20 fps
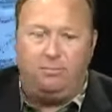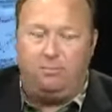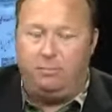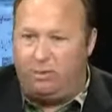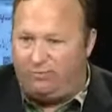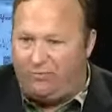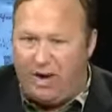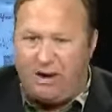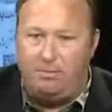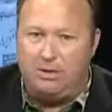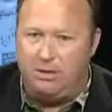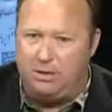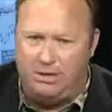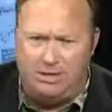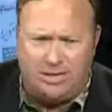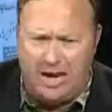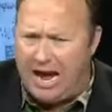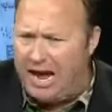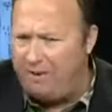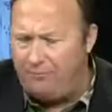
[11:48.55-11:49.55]
was
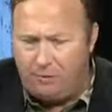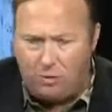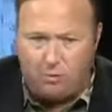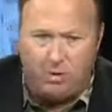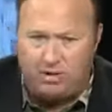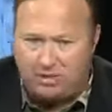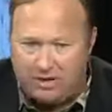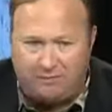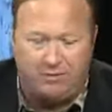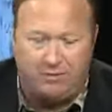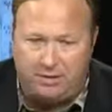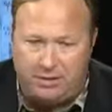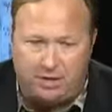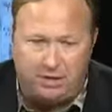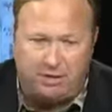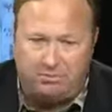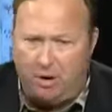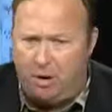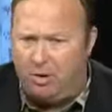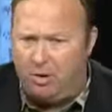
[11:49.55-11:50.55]
famously died a few weeks after the
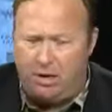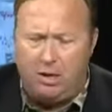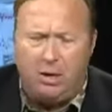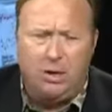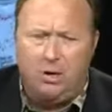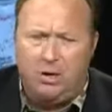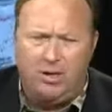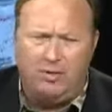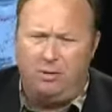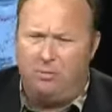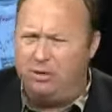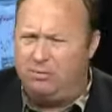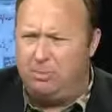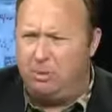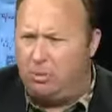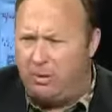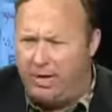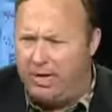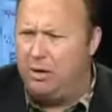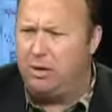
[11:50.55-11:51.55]
testimony. I think it was a
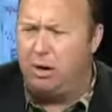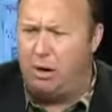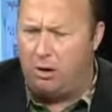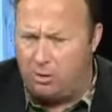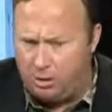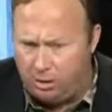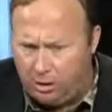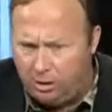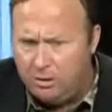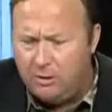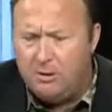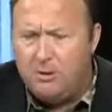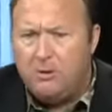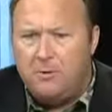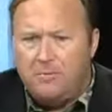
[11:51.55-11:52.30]
Marine colonel.